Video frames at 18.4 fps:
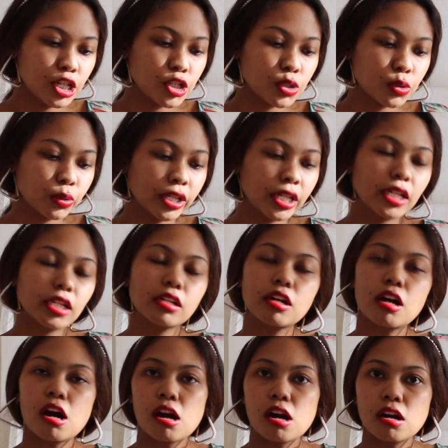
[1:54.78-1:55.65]
So
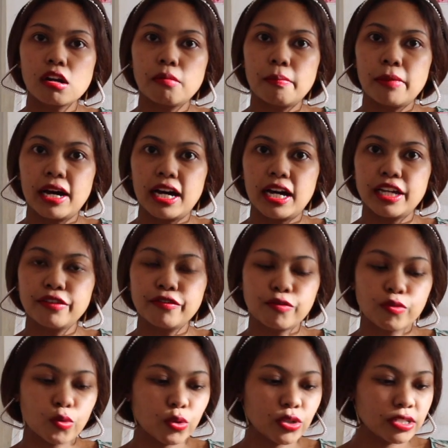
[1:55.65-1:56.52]
here are my
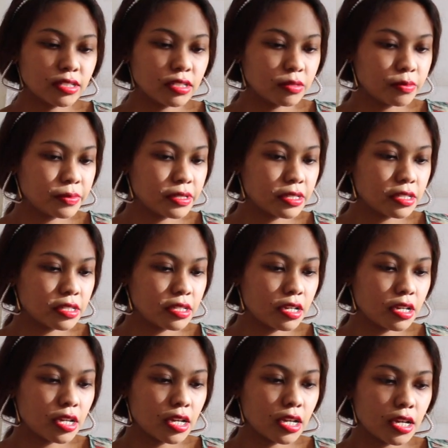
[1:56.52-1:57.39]
4 tips.
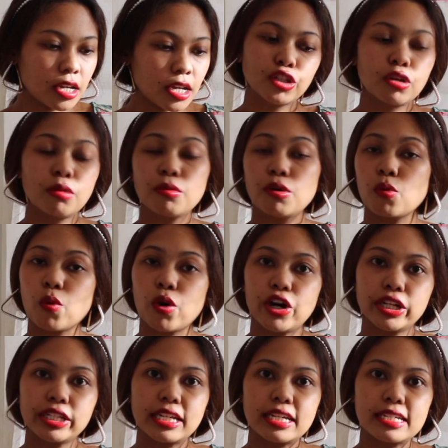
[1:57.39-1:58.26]
Number
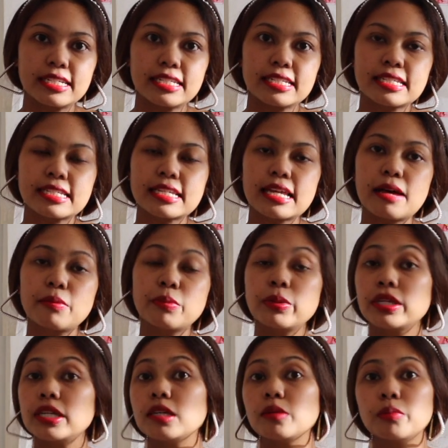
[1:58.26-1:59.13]
1 is
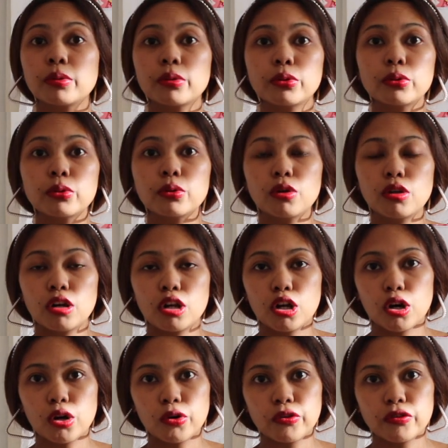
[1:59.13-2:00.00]
people
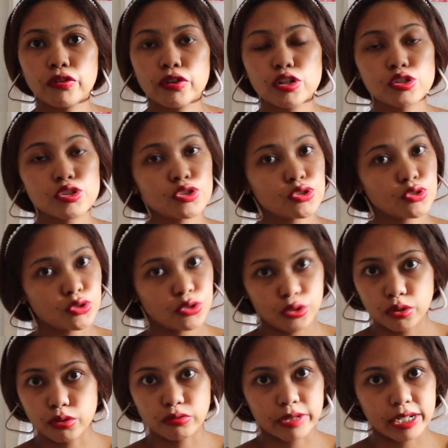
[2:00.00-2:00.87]
love
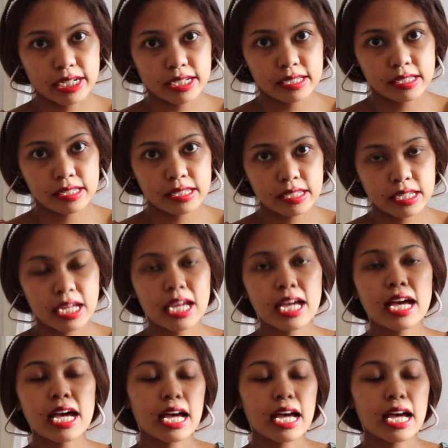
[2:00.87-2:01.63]
stories.